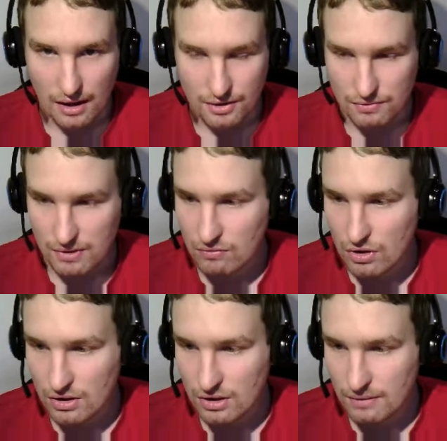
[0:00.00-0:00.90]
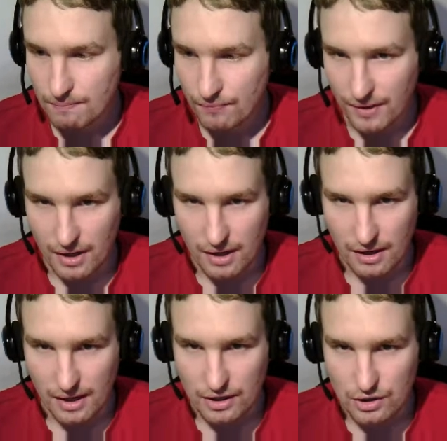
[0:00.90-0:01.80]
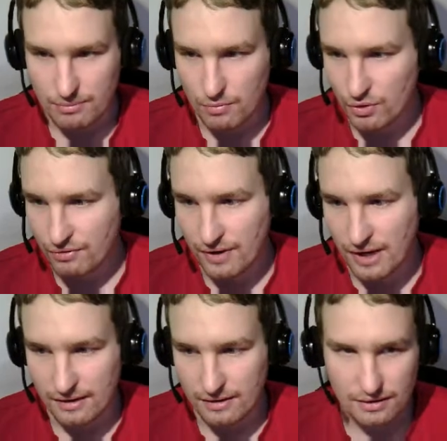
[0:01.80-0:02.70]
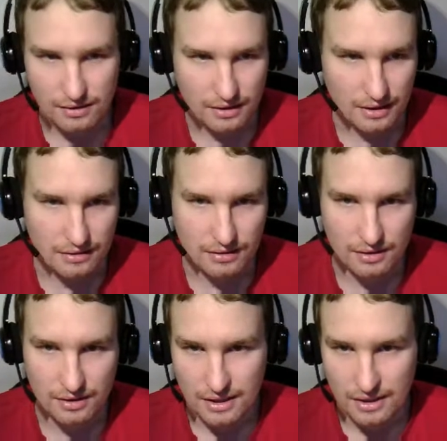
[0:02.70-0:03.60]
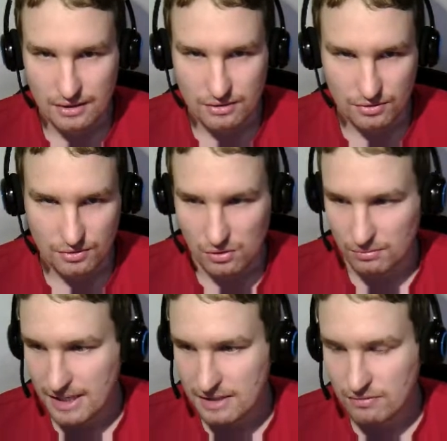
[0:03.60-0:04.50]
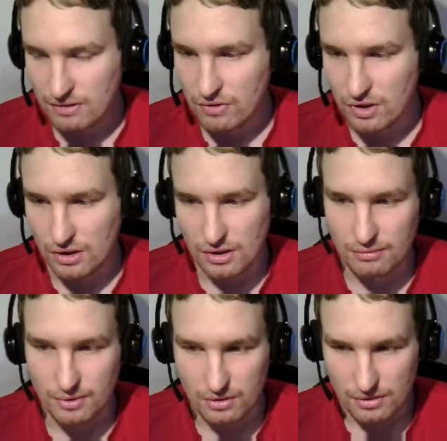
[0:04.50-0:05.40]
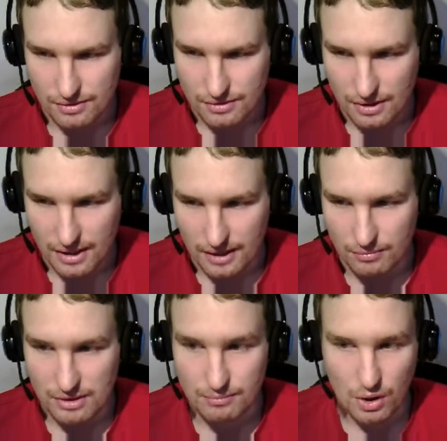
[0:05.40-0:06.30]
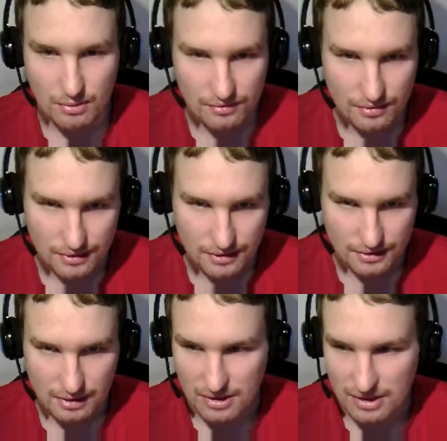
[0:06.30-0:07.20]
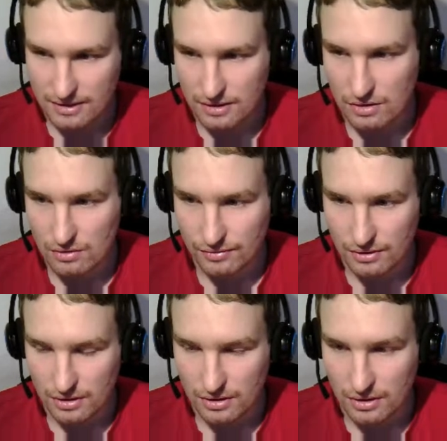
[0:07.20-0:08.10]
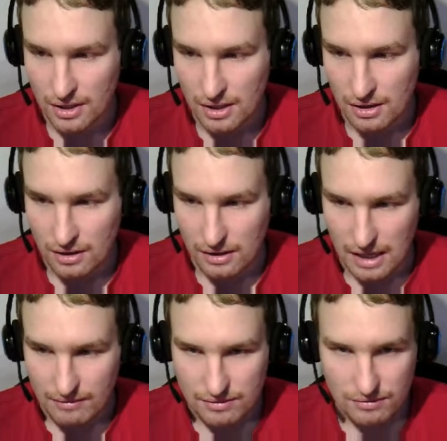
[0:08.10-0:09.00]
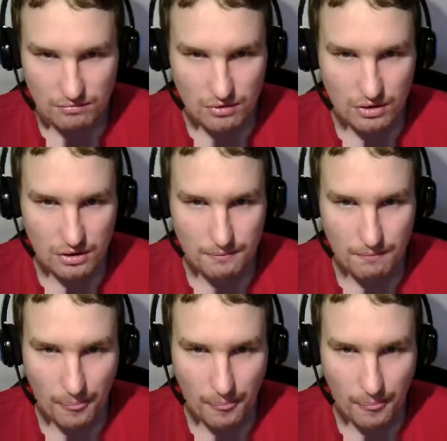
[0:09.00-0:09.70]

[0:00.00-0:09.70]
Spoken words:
swing worker. I actually modified it, so it's called my swing worker because I had some problems with the stability of the Java swing worker.